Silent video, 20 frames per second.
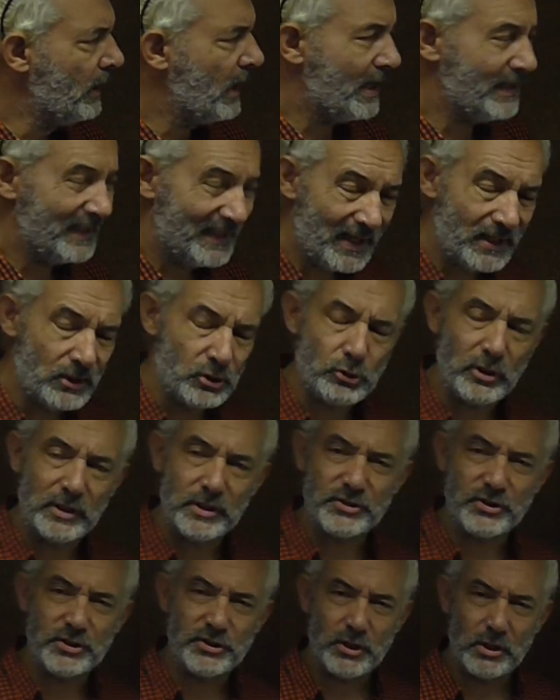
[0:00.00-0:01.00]
And again,
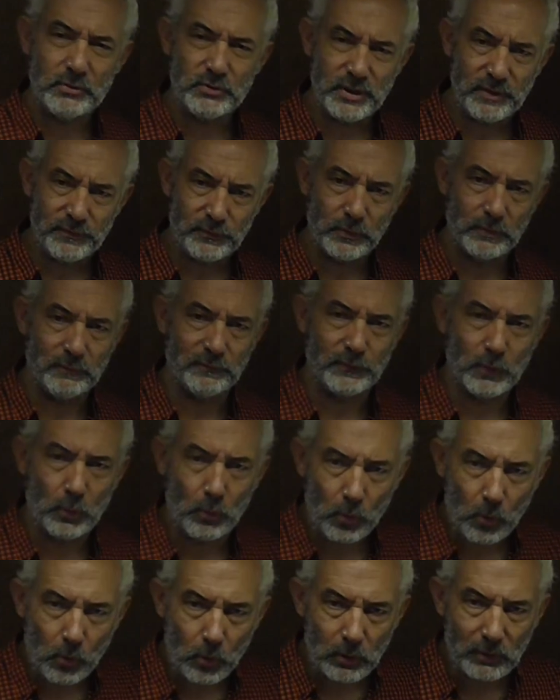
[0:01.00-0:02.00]
triggers are so different for
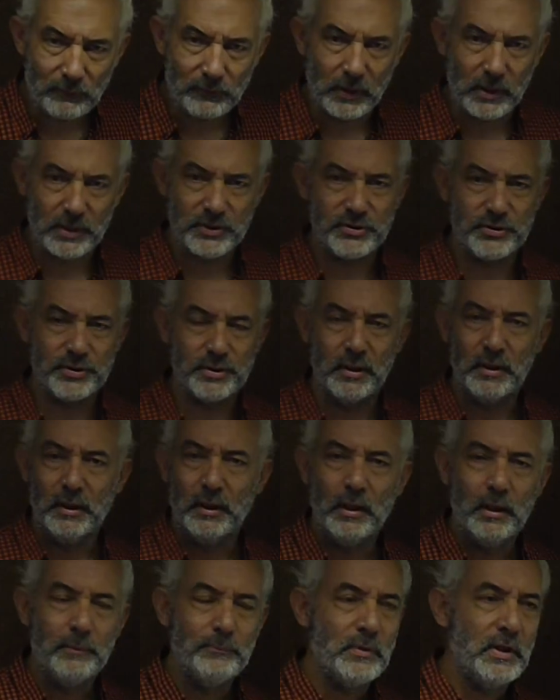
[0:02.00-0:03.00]
all of us.
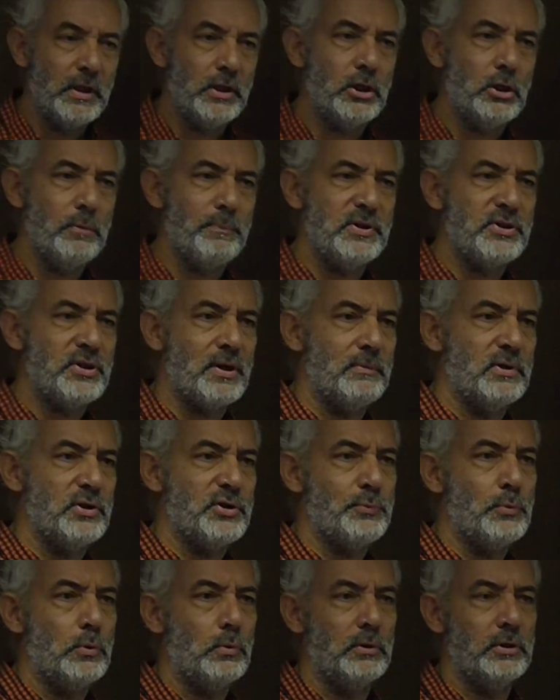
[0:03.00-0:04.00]
It could be something
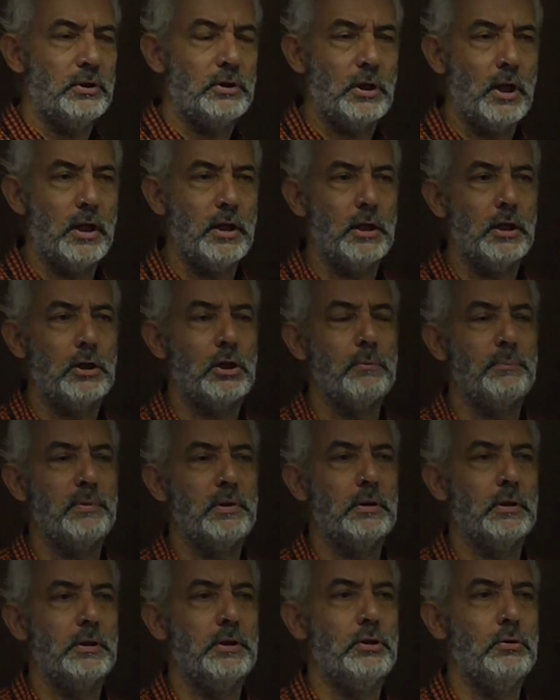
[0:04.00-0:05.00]
small. It could
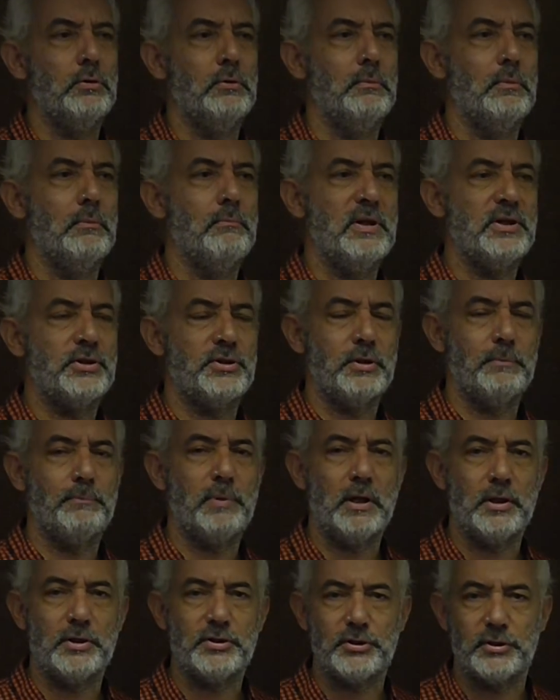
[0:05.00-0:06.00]
be that you missed the
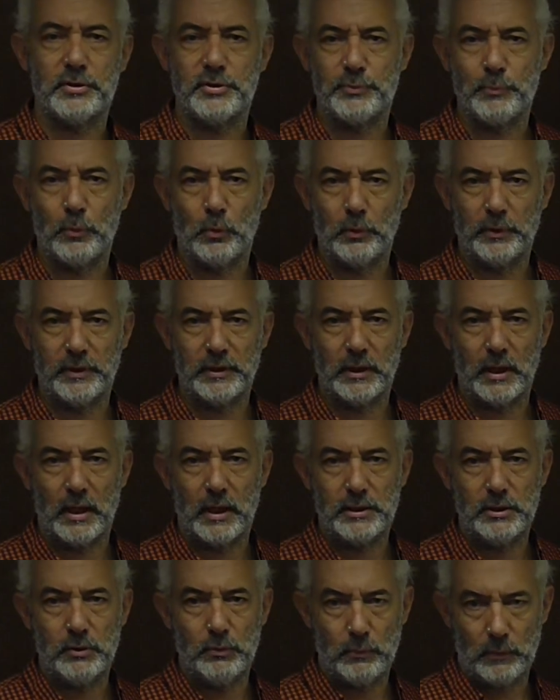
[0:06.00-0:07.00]
bus this morning
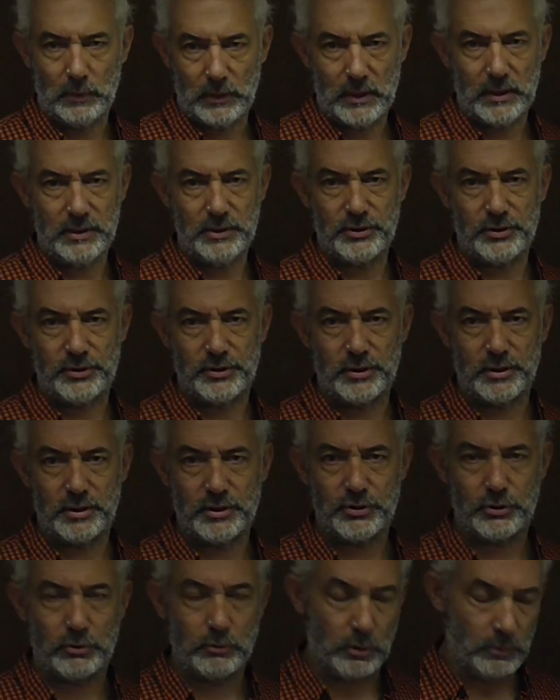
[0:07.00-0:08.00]
and you were late to
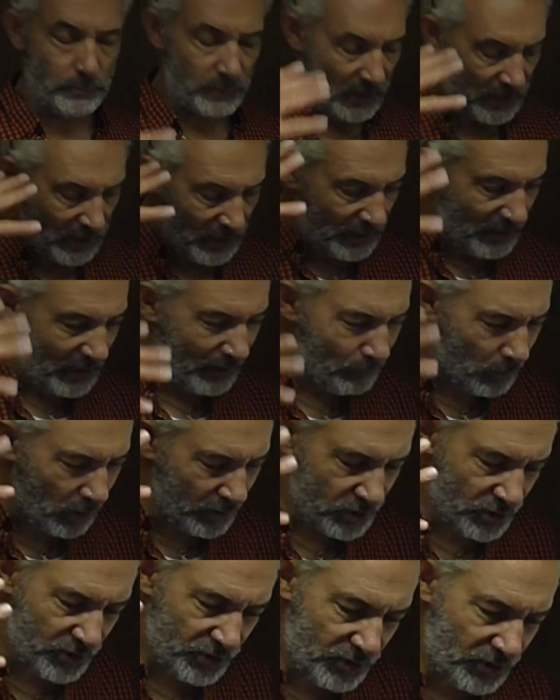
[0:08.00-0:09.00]
this group. That
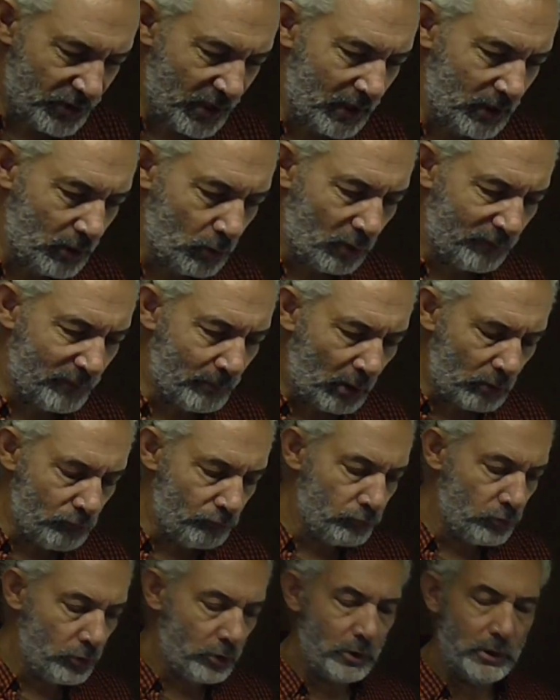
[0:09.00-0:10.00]
might just set you off. It might
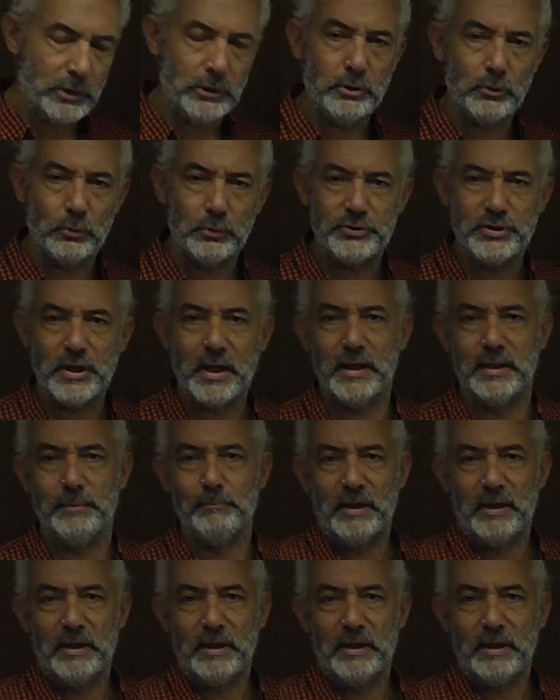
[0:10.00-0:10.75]
ruin your day.